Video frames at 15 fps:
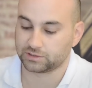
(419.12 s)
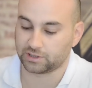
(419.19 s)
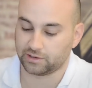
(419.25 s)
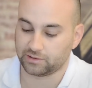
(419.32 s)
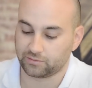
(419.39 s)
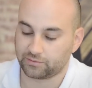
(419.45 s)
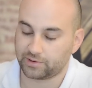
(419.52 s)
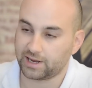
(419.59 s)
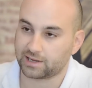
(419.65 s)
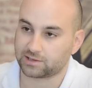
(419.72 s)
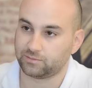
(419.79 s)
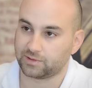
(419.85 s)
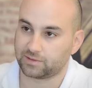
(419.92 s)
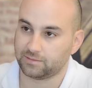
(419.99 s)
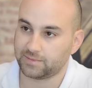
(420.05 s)
So it'll
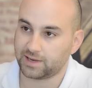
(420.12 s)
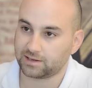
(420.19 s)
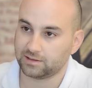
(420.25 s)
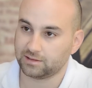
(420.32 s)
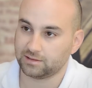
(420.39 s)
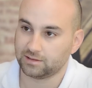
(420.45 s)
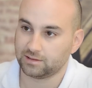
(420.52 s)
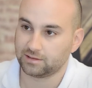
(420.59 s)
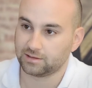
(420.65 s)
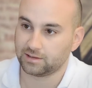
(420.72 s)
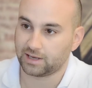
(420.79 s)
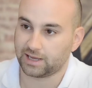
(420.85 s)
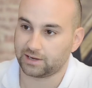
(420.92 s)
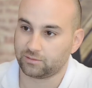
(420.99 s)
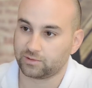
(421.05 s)
react with the magnet,
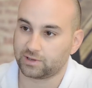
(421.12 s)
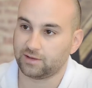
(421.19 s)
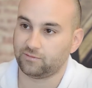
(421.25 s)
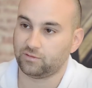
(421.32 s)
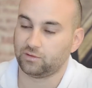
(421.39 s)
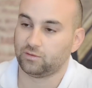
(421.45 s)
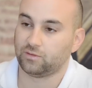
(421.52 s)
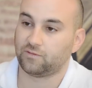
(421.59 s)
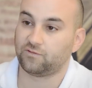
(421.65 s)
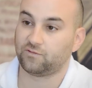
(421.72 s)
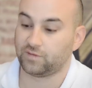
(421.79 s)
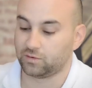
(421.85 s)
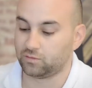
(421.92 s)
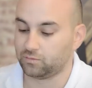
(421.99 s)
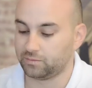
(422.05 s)
and it'll give you
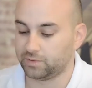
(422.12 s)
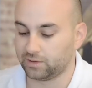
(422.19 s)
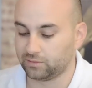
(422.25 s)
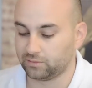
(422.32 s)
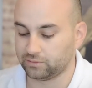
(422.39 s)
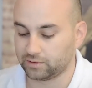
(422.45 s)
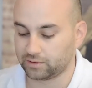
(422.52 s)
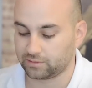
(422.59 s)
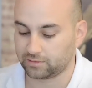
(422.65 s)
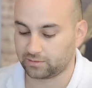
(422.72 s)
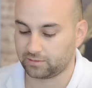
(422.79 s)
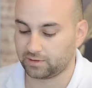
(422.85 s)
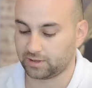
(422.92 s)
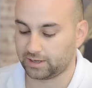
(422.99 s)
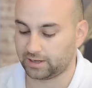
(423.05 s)
film build
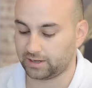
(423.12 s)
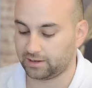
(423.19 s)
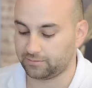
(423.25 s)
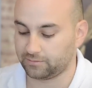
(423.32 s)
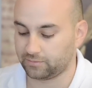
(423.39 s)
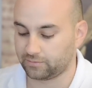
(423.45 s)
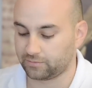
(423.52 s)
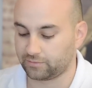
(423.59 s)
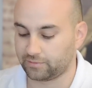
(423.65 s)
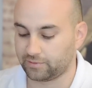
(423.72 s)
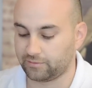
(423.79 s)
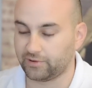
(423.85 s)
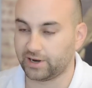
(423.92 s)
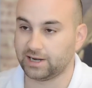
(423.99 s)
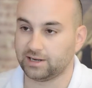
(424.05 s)

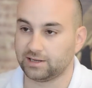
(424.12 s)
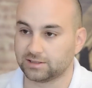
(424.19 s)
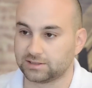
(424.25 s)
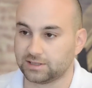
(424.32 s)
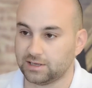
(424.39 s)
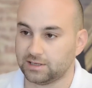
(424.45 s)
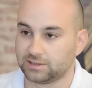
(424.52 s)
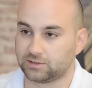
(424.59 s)
readings.